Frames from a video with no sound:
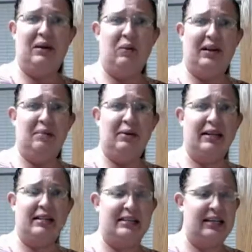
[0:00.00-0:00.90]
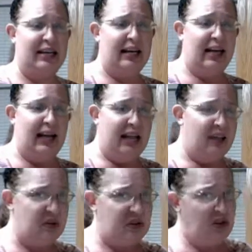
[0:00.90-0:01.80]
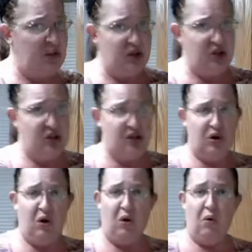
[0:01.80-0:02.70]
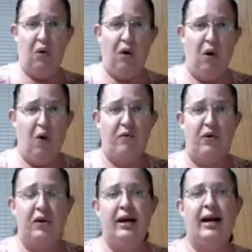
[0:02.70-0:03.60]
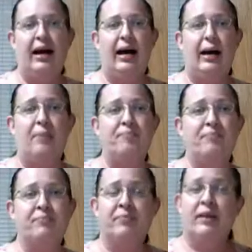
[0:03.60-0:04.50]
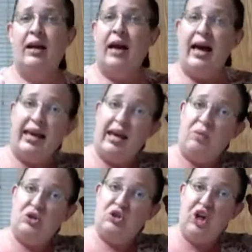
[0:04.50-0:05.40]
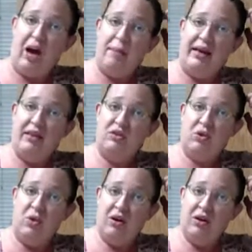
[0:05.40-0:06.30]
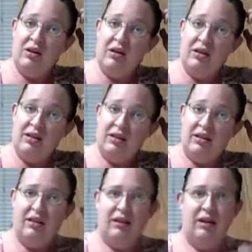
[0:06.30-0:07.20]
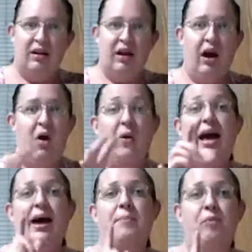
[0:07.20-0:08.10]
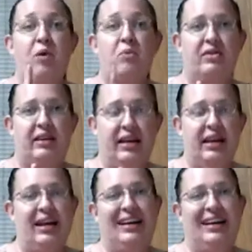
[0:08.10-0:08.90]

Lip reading: will because there's so much to go over. Again, when you're shopping at the store, oh yeah, one more thing.